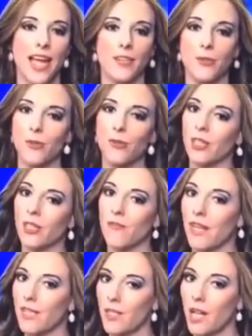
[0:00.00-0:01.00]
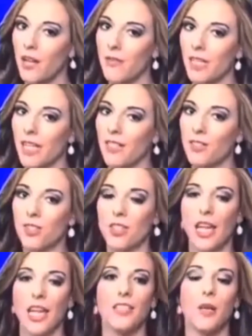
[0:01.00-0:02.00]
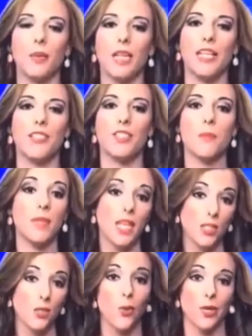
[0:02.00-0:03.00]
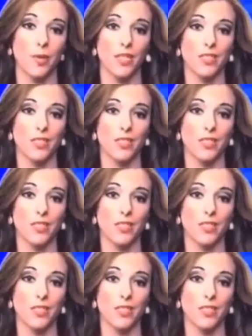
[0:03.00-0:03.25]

who they're going to face off against in the NAACP